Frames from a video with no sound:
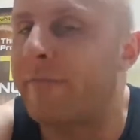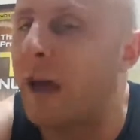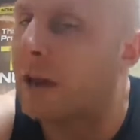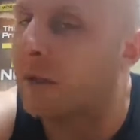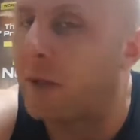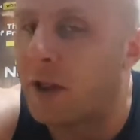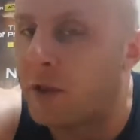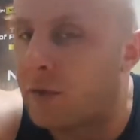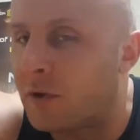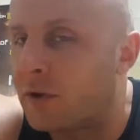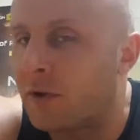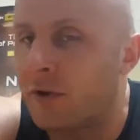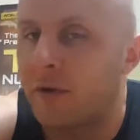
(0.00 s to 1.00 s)
anabolic
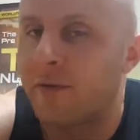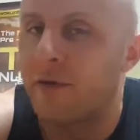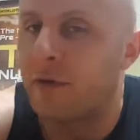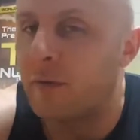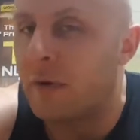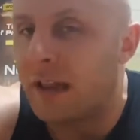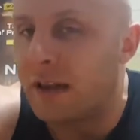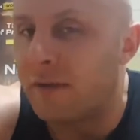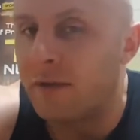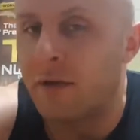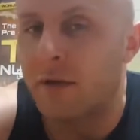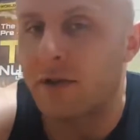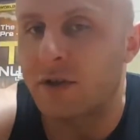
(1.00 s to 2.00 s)
window, if you do believe
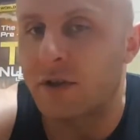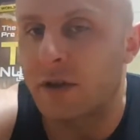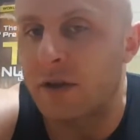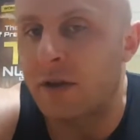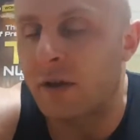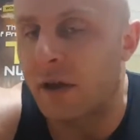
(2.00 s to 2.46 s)
in such a thing.